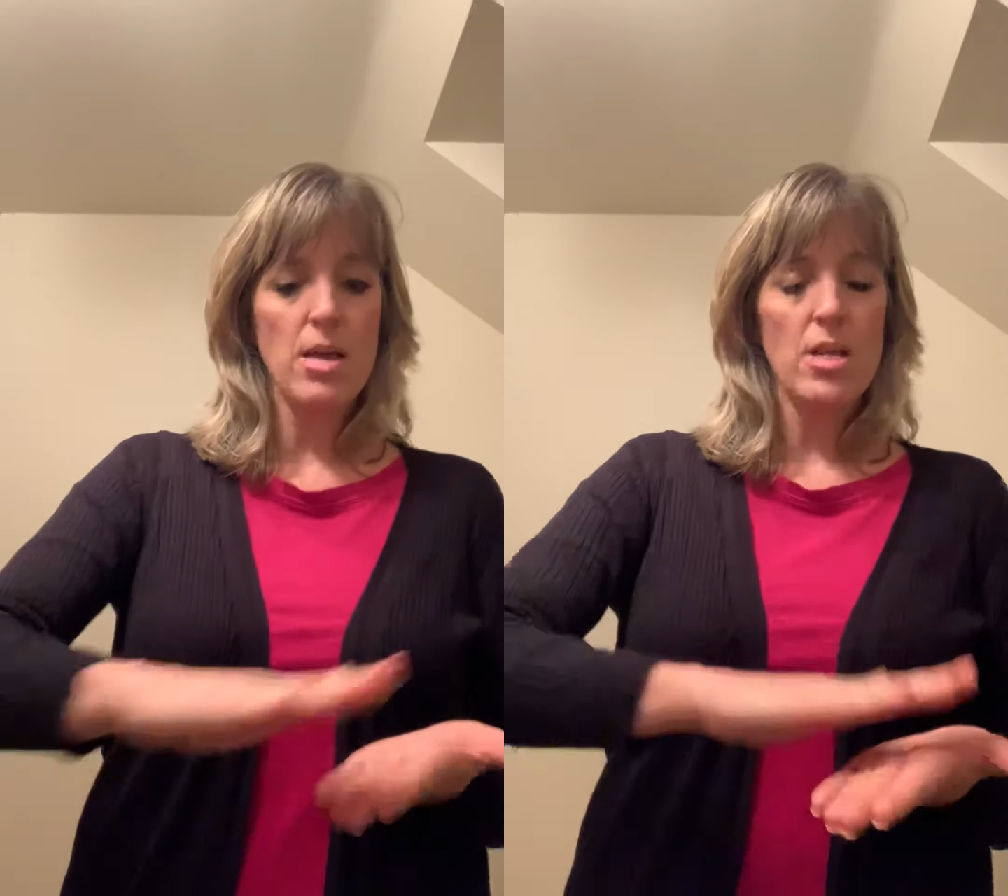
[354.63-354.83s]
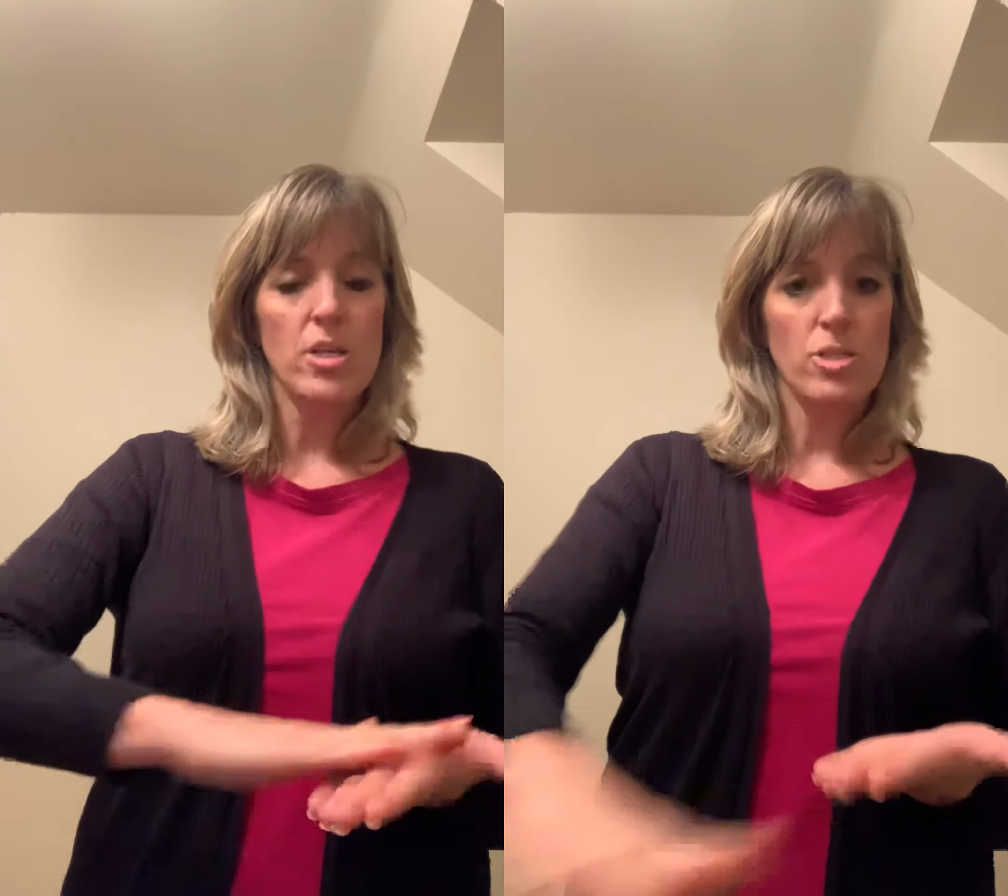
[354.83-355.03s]

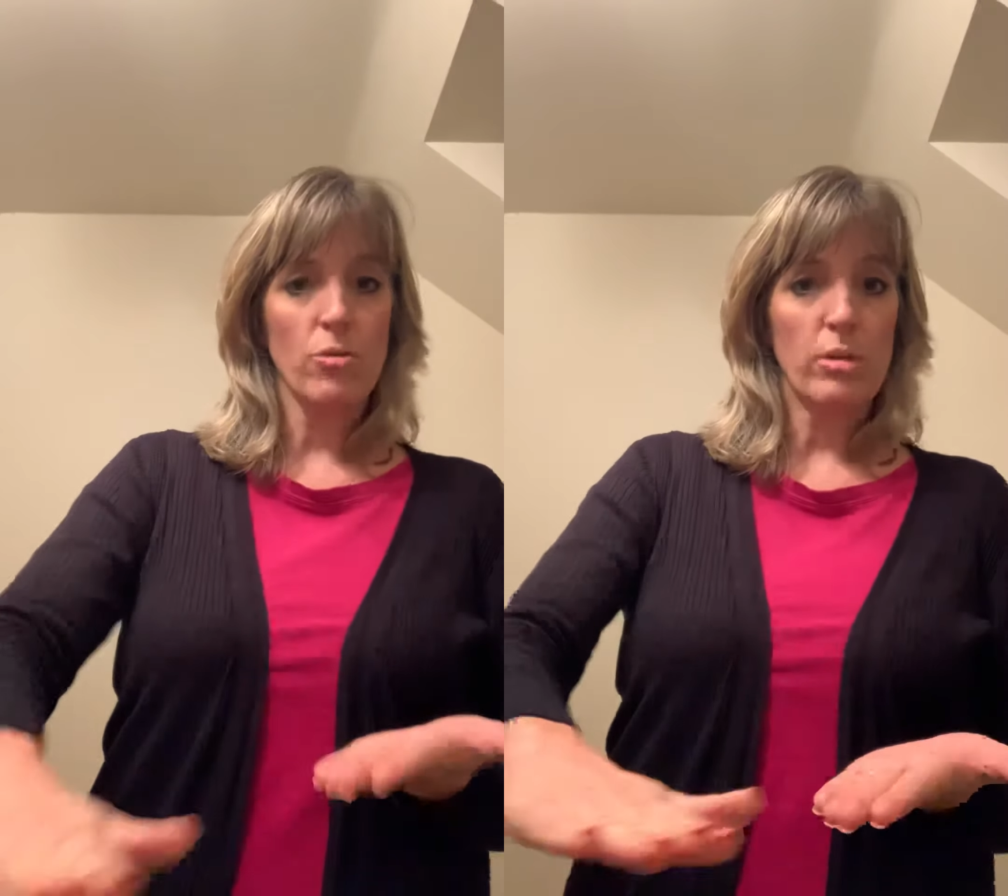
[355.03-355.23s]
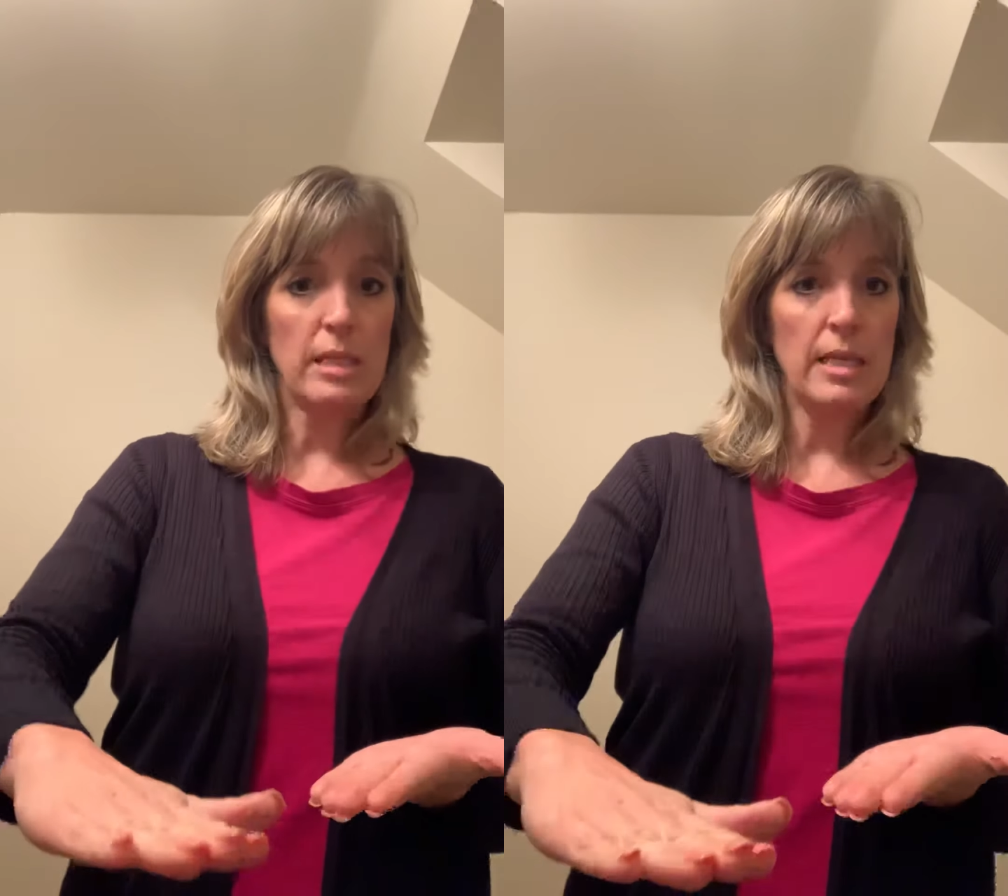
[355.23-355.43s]
So
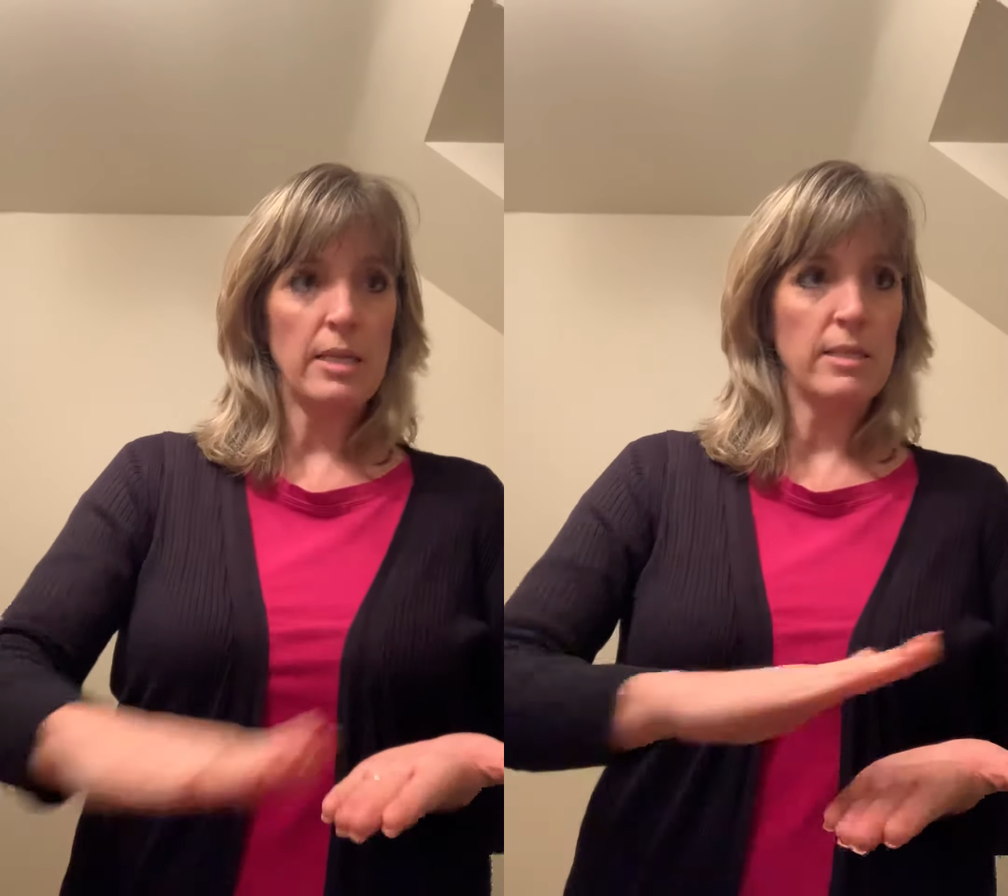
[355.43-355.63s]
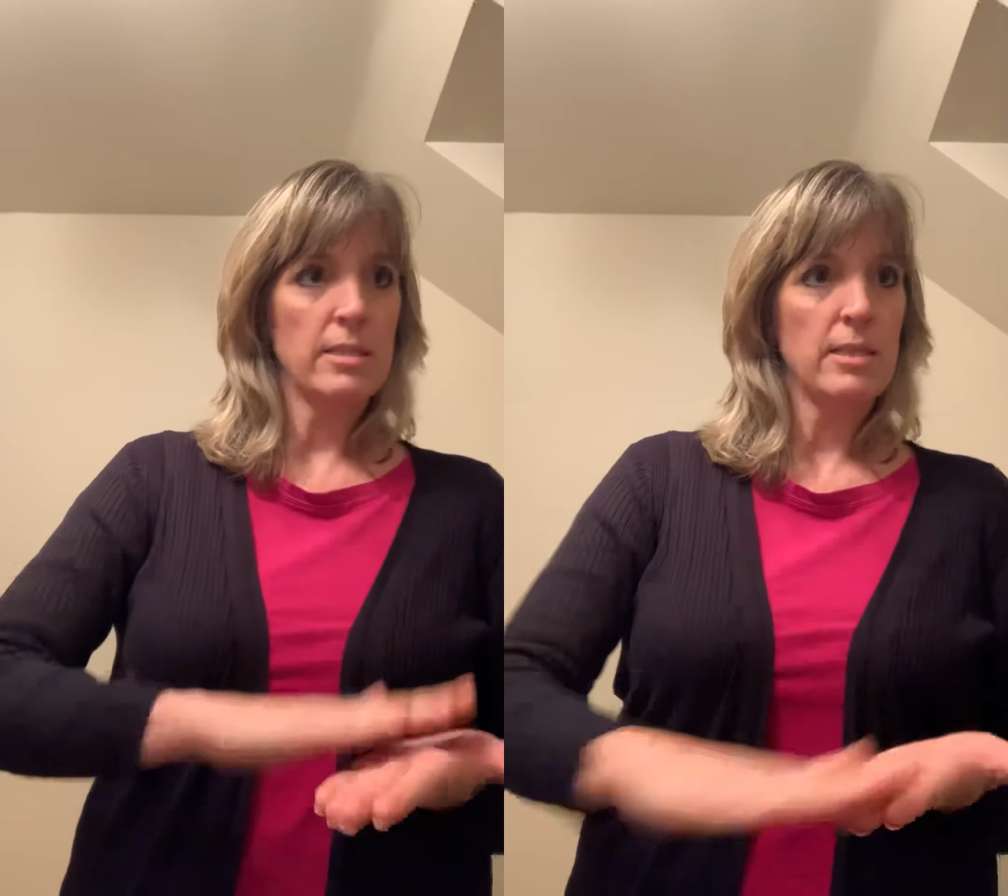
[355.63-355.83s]

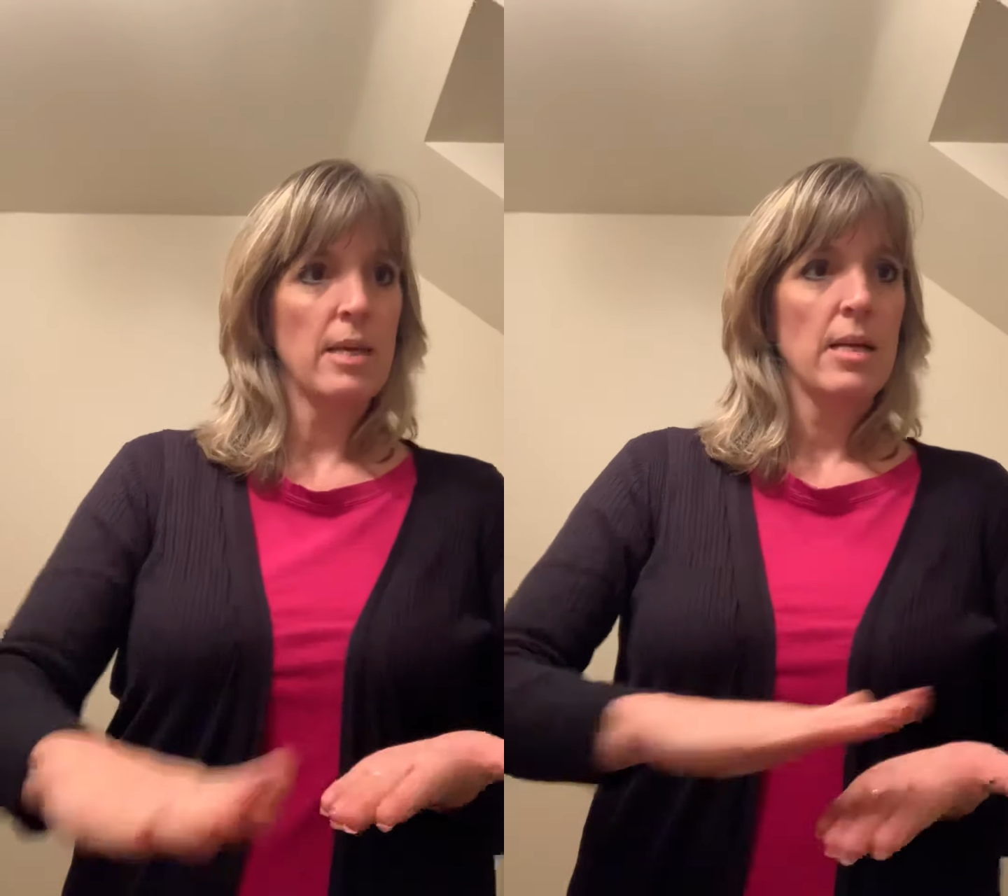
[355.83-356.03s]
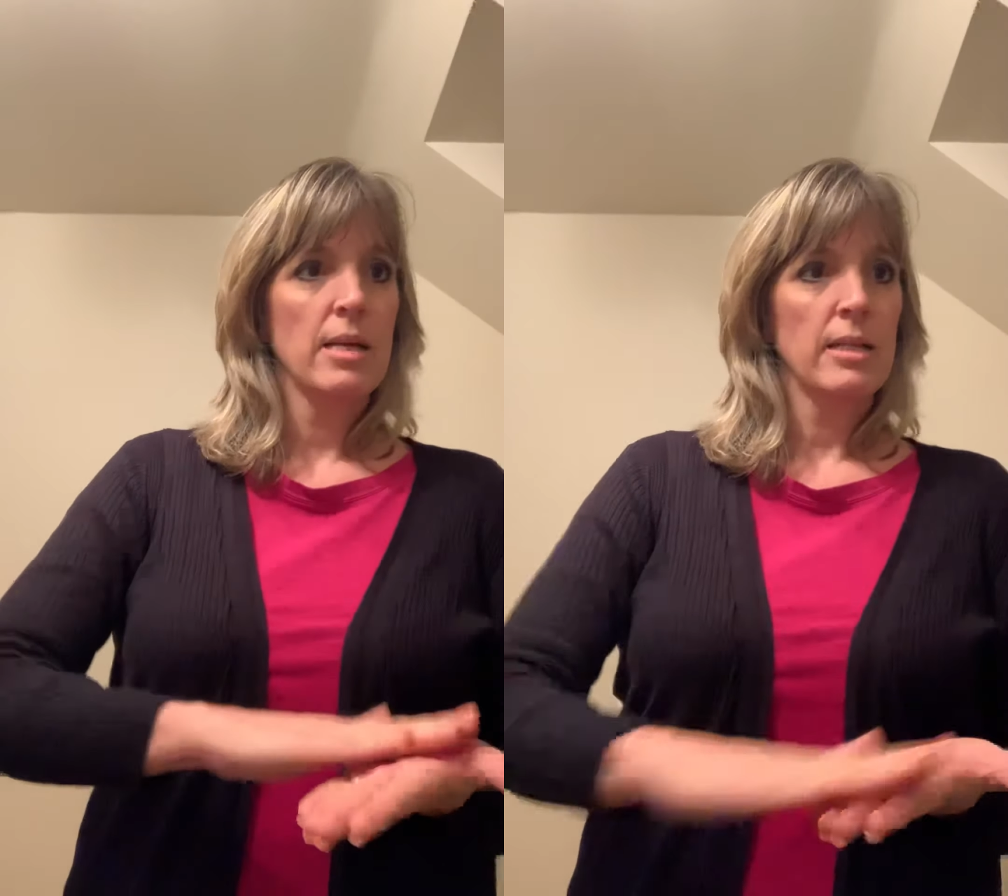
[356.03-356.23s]
cleaned,
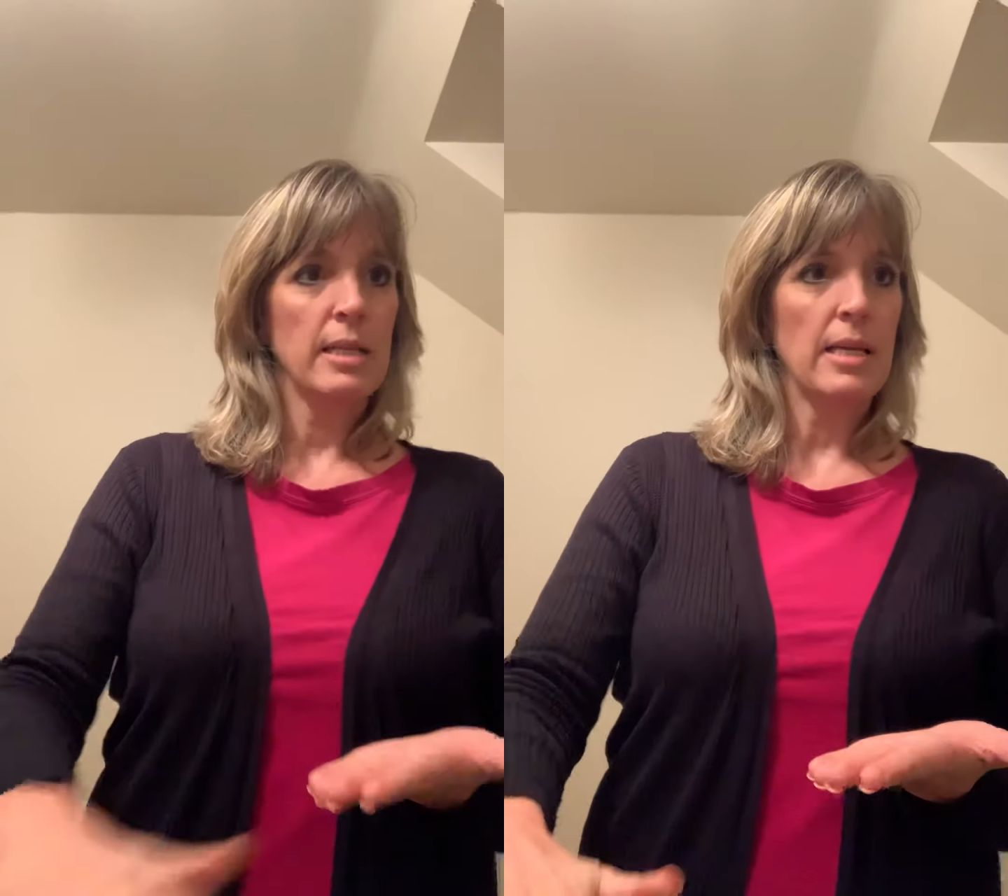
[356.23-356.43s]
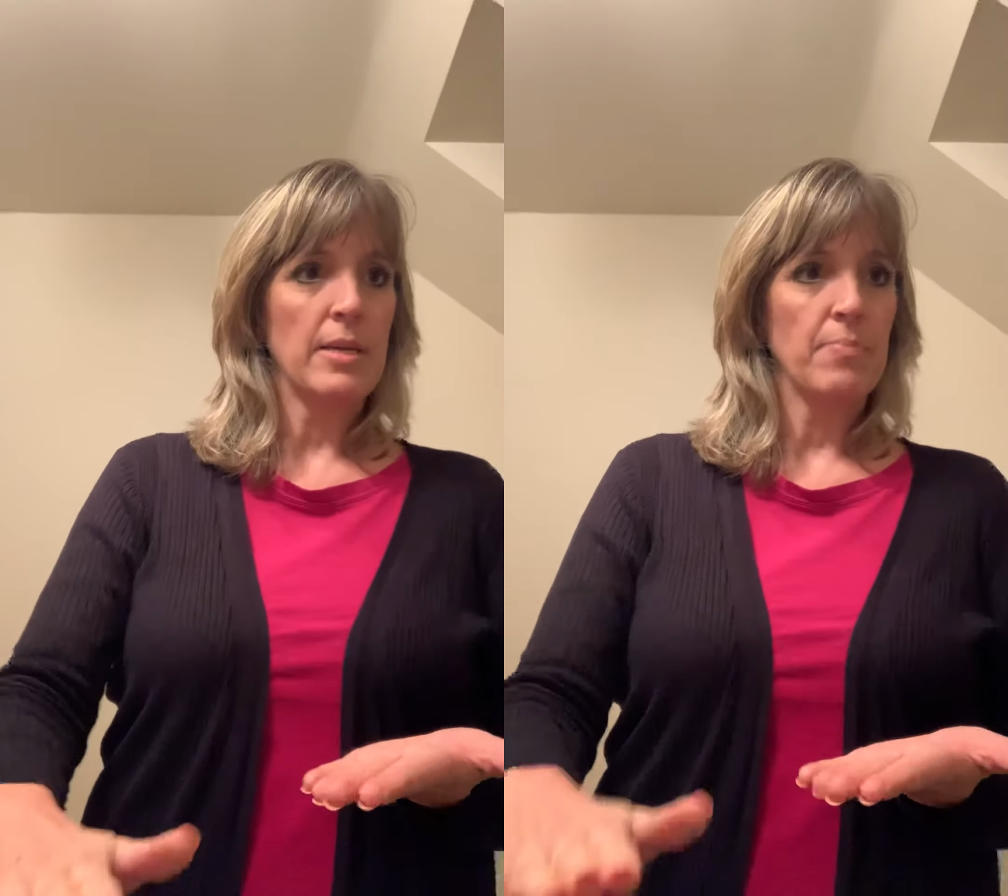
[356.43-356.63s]

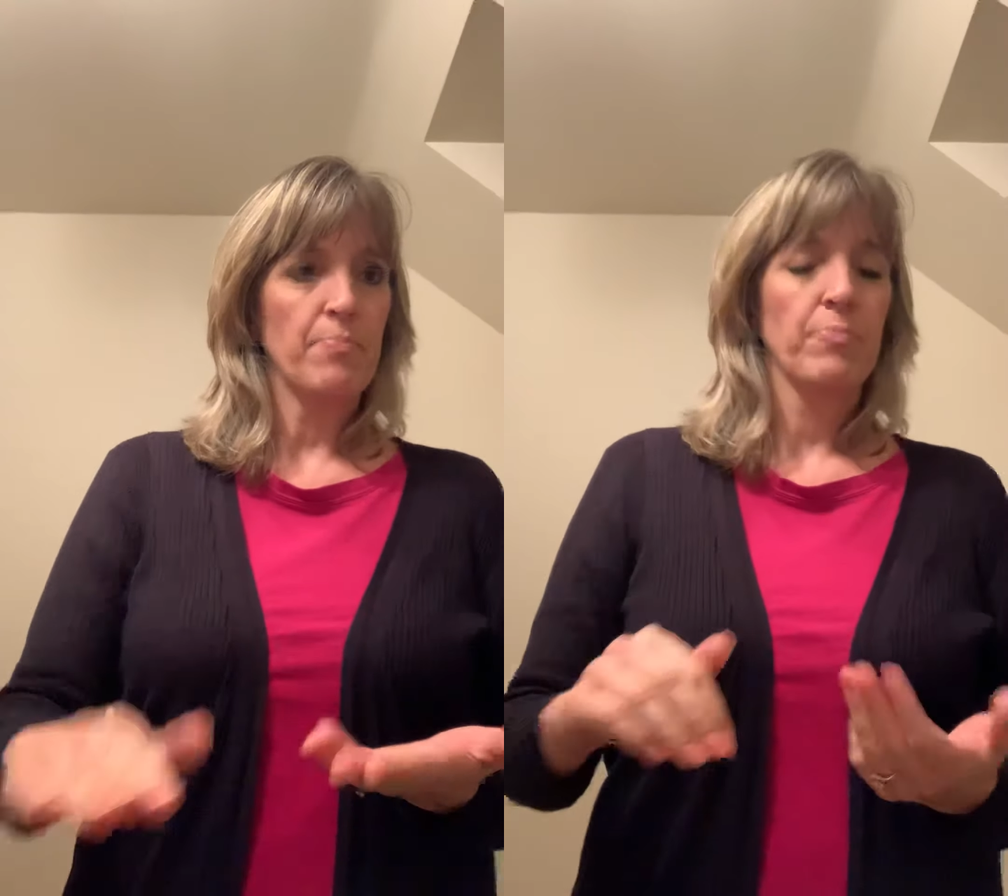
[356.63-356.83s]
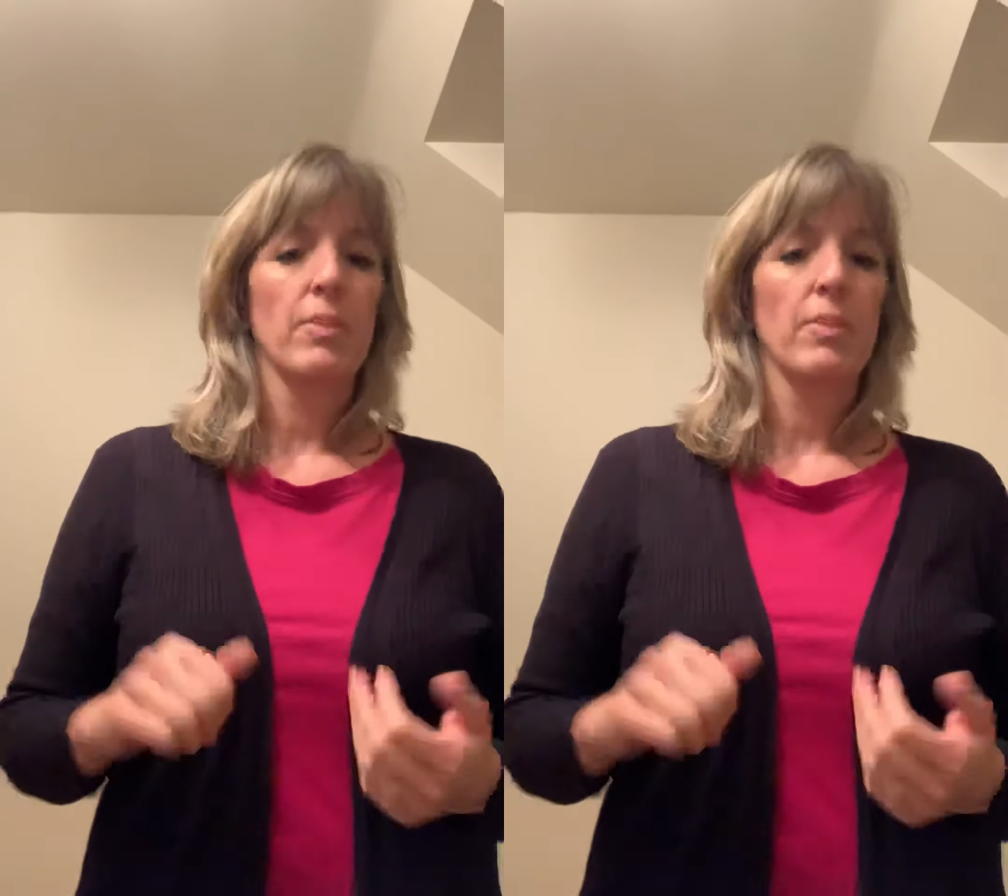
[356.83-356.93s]
clean.